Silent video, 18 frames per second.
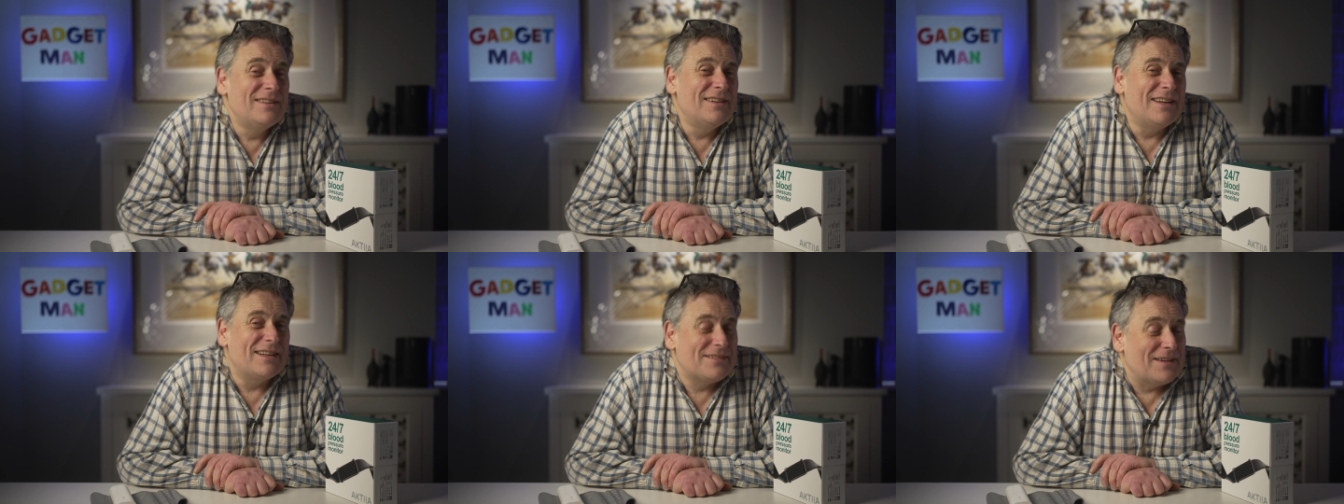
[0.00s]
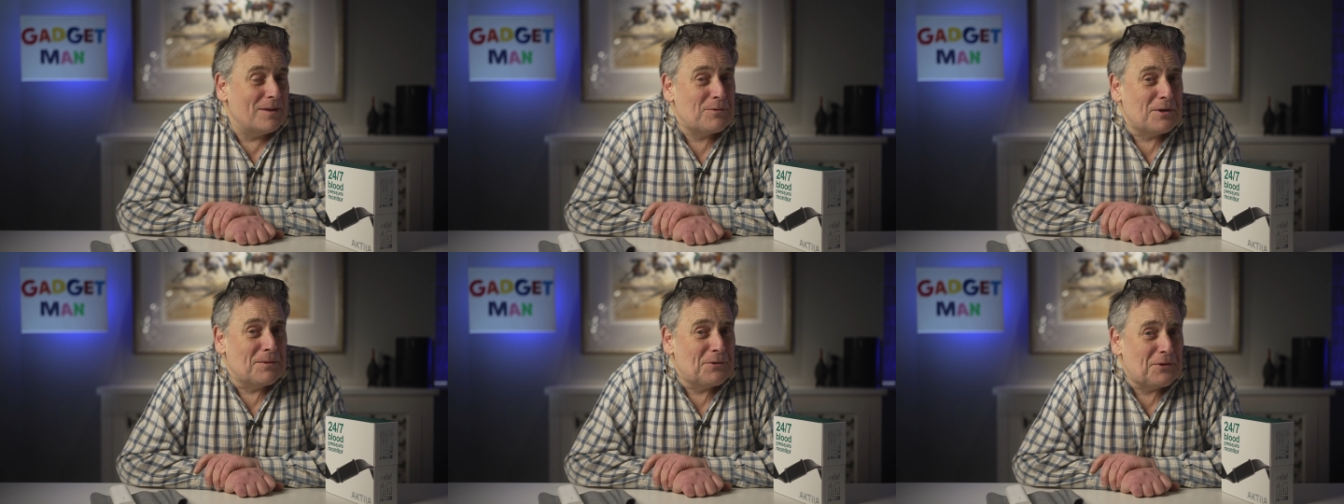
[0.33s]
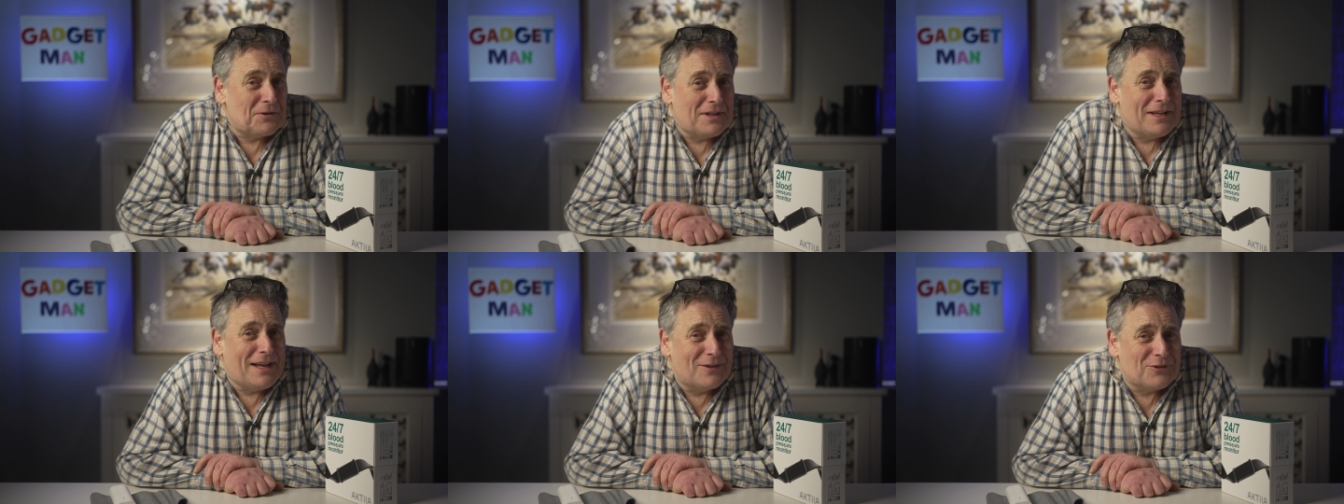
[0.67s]
except I'm
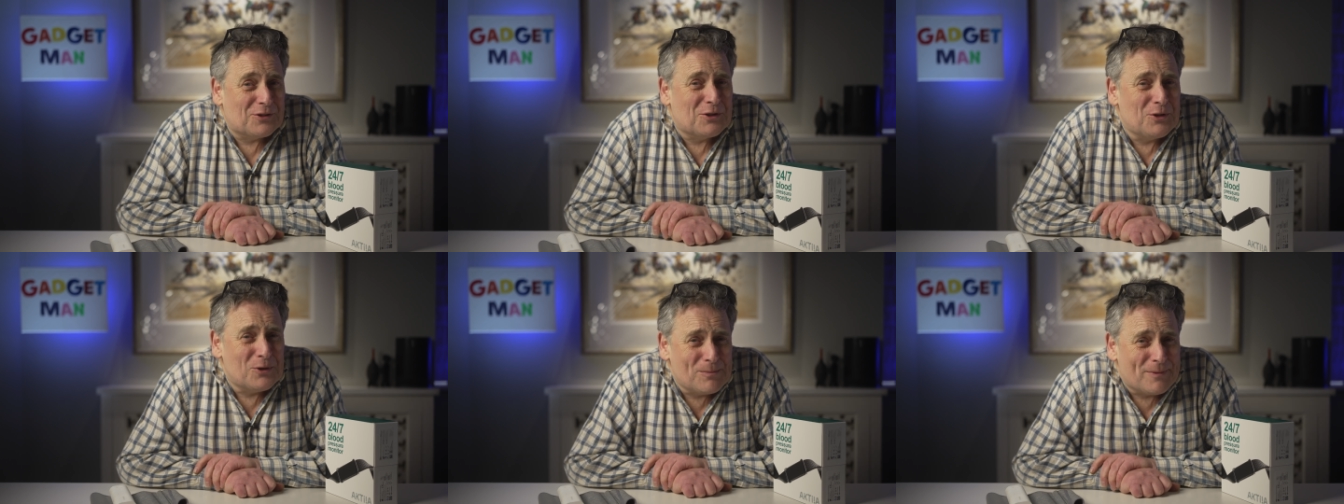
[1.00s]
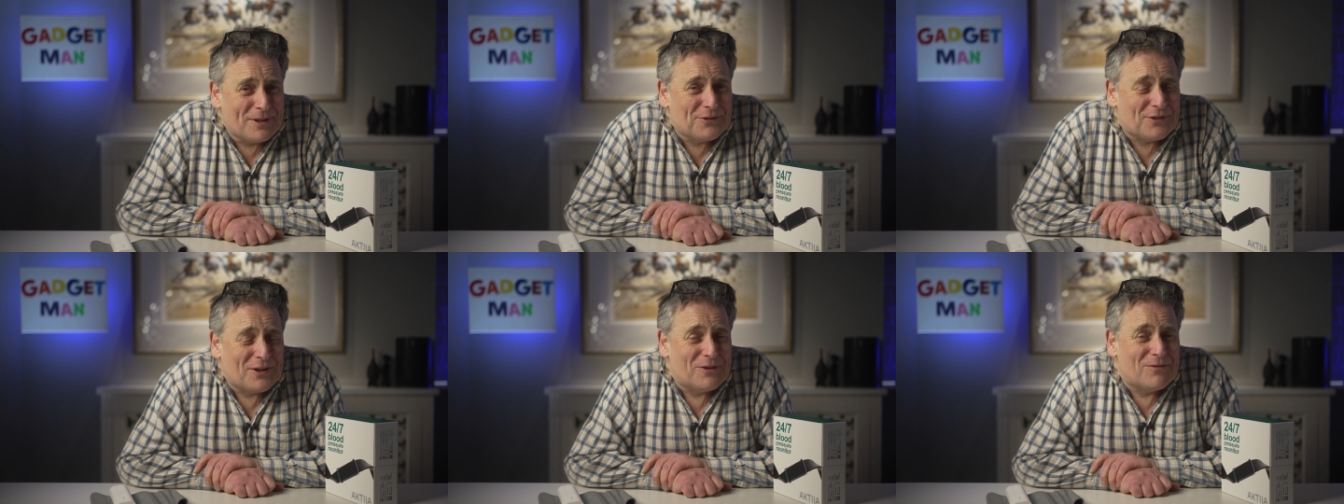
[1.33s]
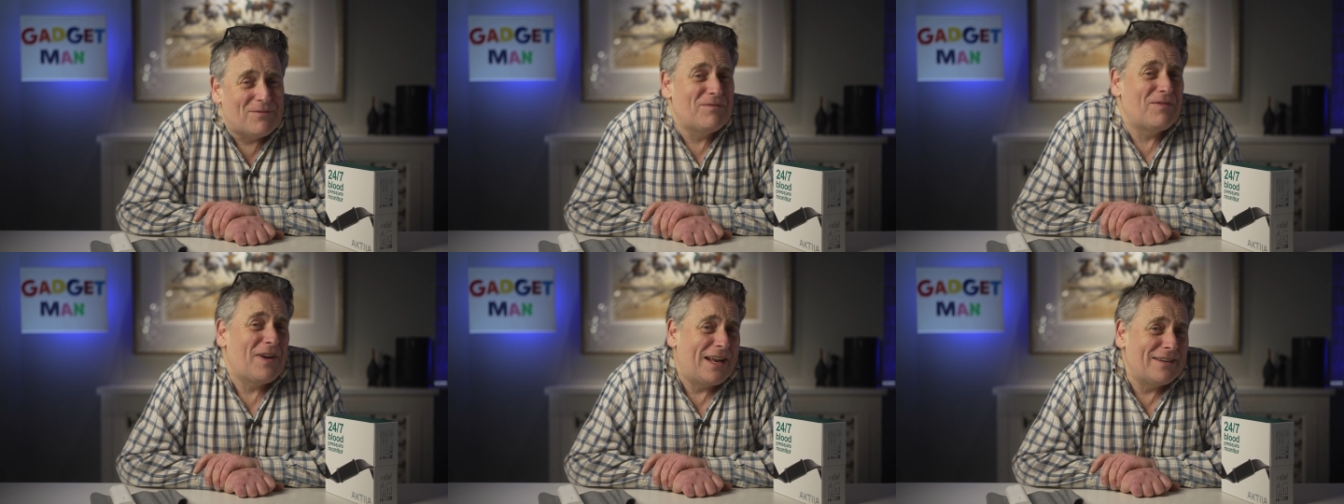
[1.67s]
not allowed to call myself
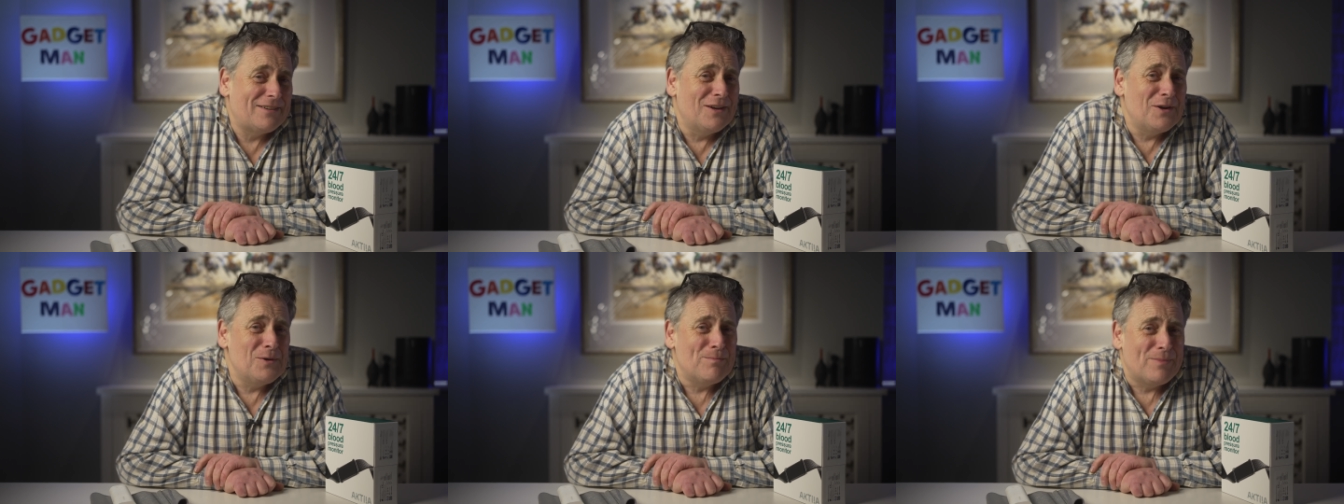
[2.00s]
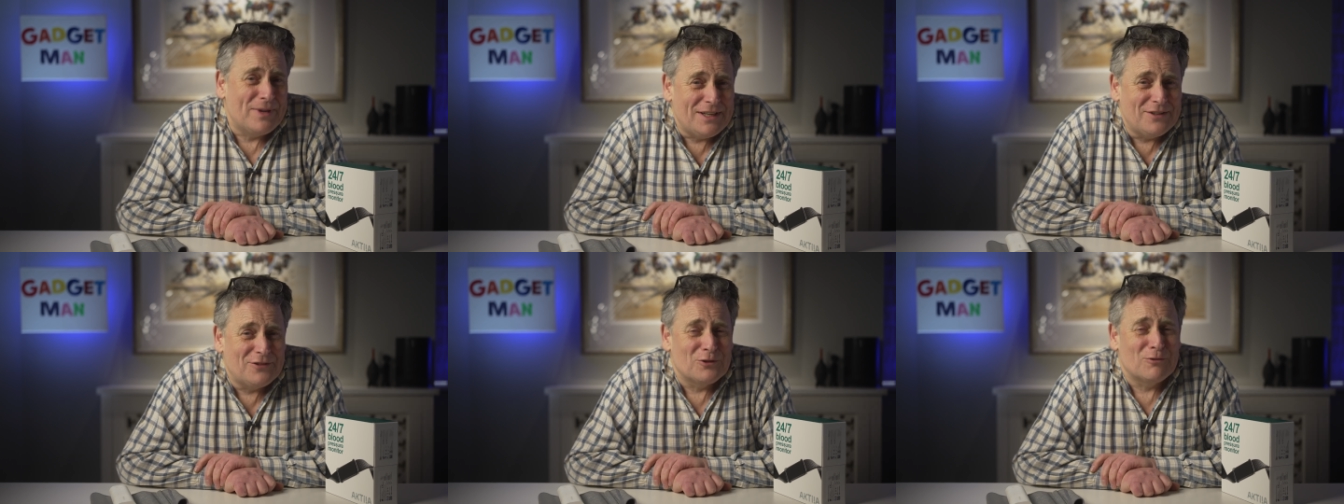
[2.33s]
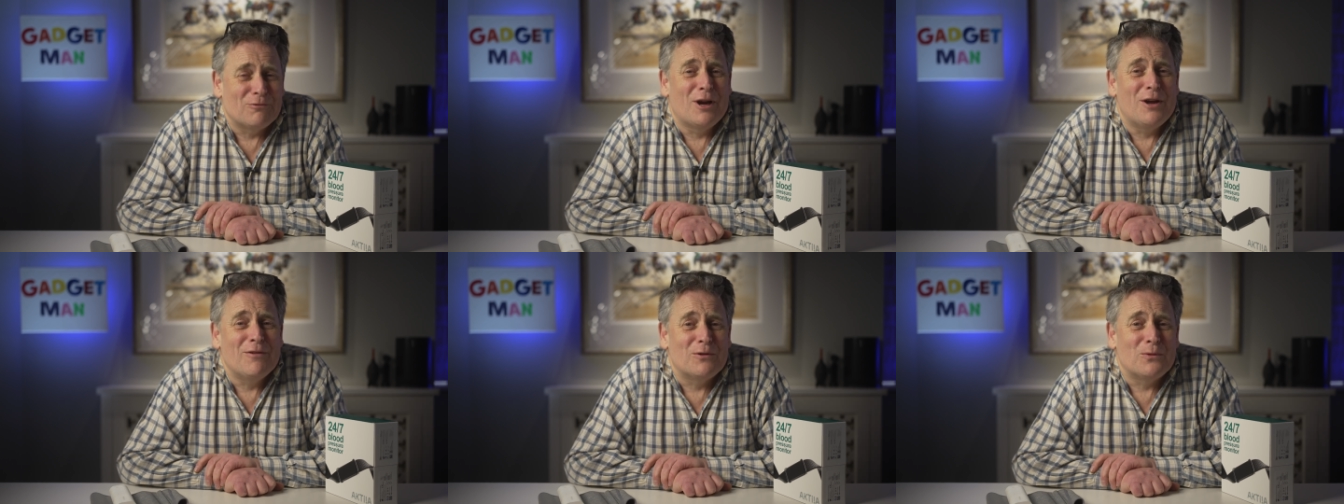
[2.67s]
fat, obese,
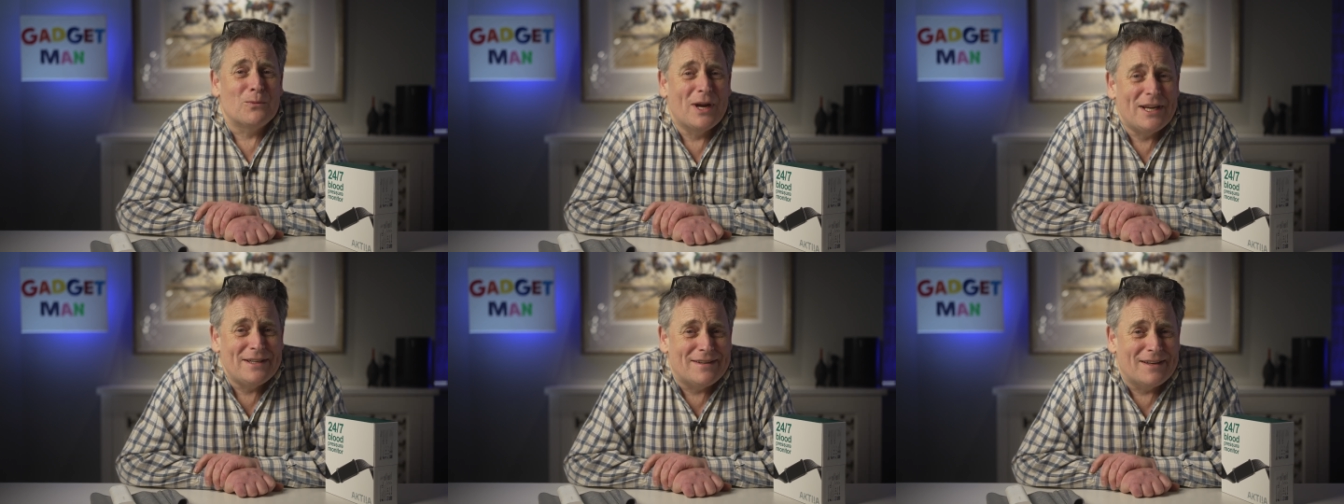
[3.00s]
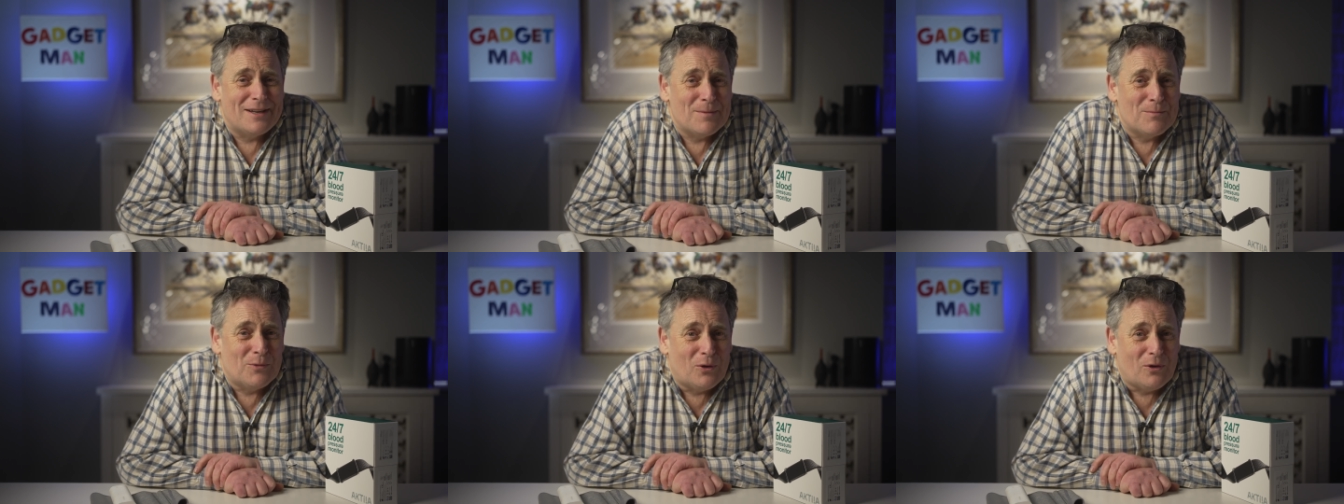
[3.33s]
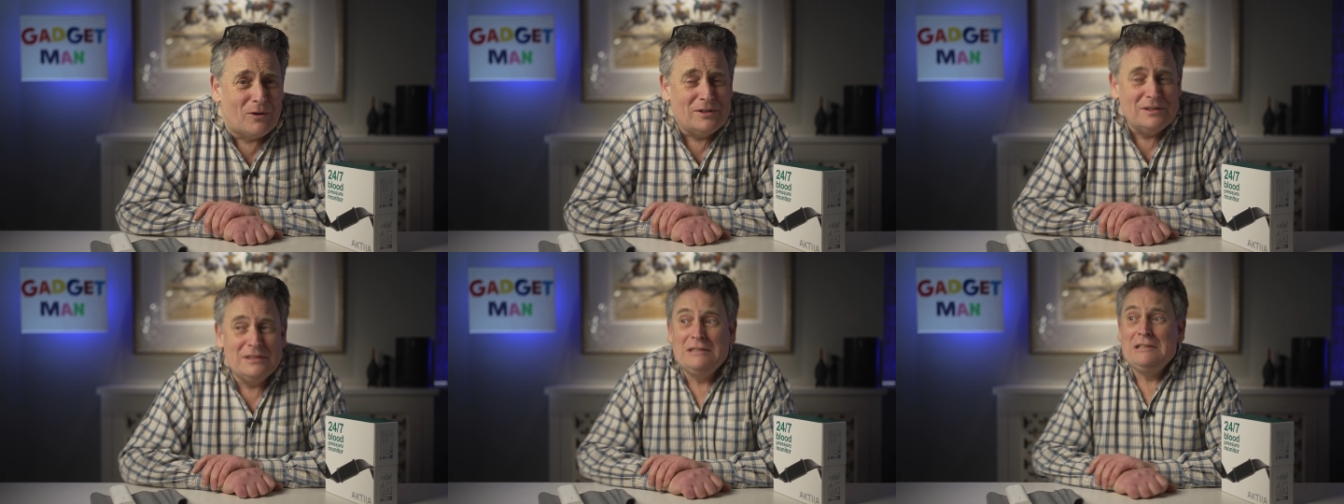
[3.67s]
or overweight
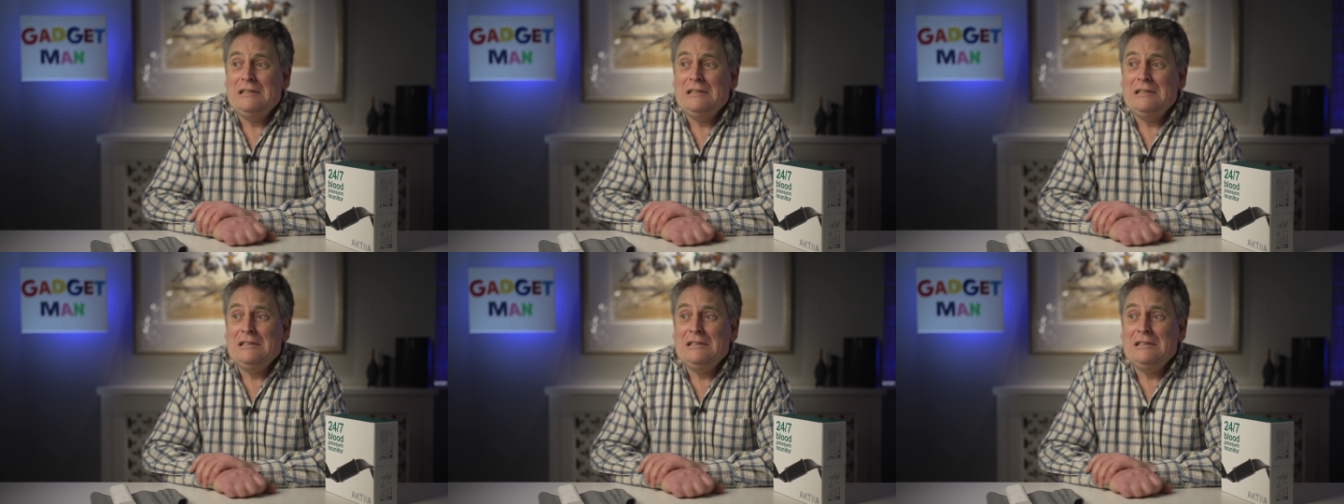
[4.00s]
anymore,